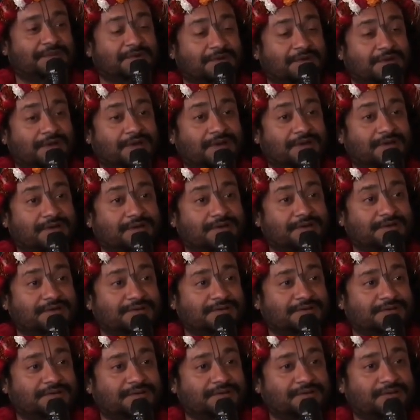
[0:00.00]
Then
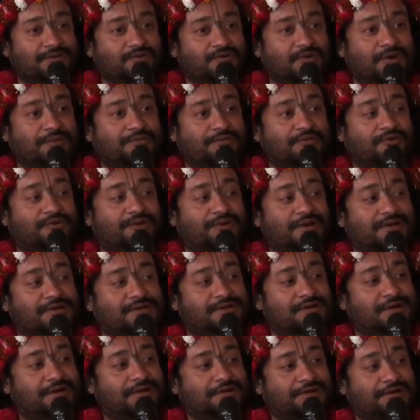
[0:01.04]
you have to take
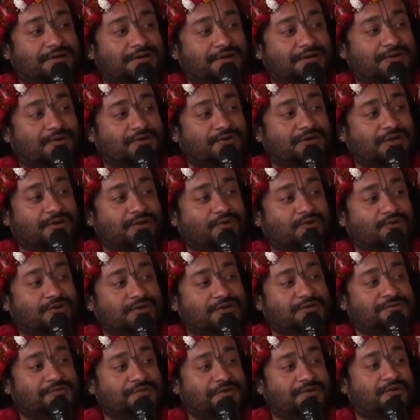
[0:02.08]
shelter on the
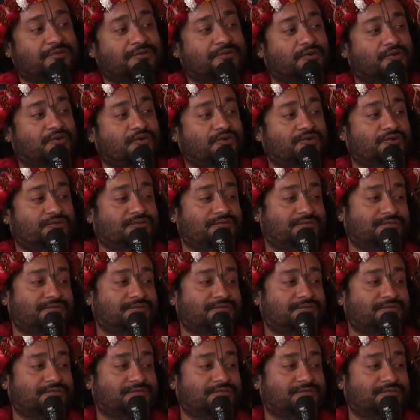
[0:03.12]
lotus feet of Guru.